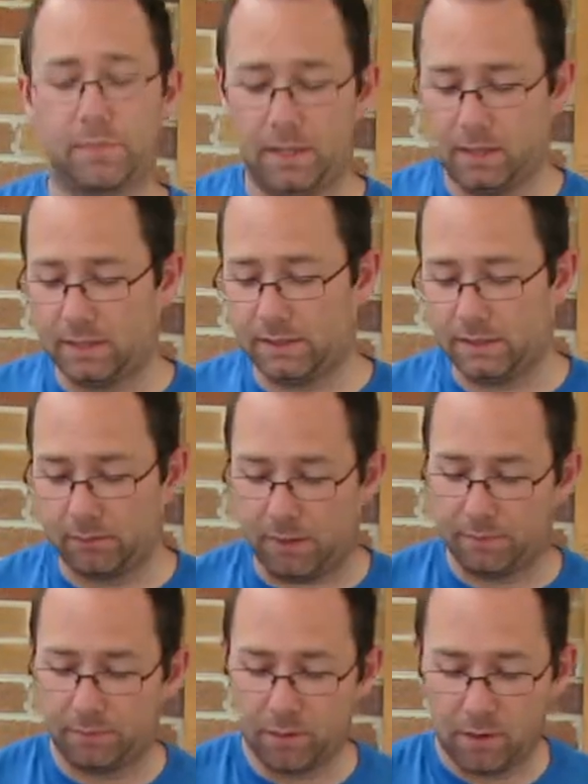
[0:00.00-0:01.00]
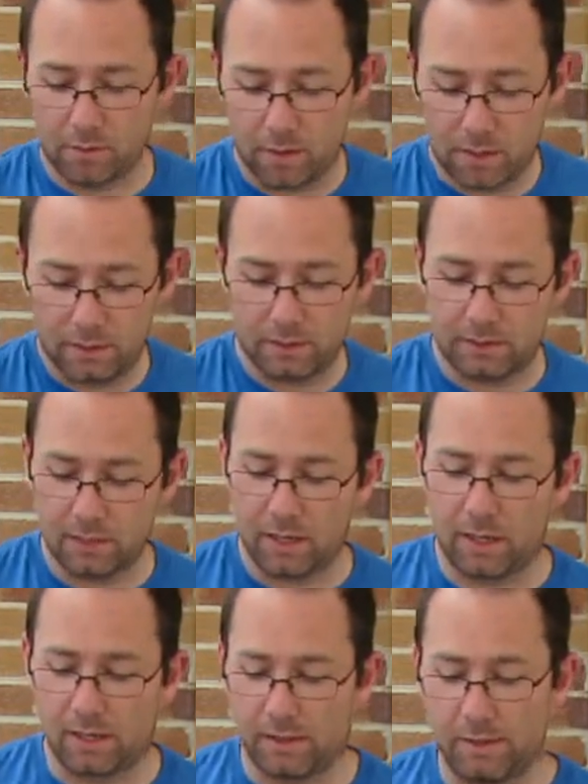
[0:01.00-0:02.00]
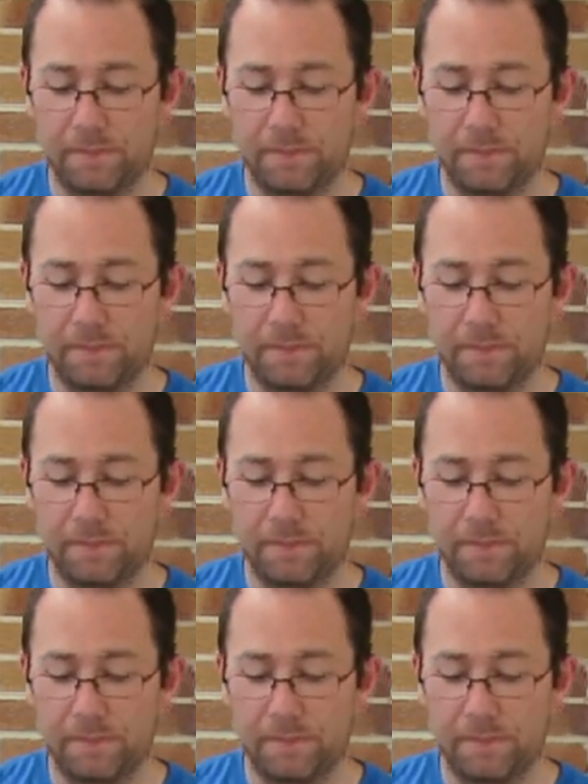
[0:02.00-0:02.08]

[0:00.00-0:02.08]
but I did grab the wrong one. So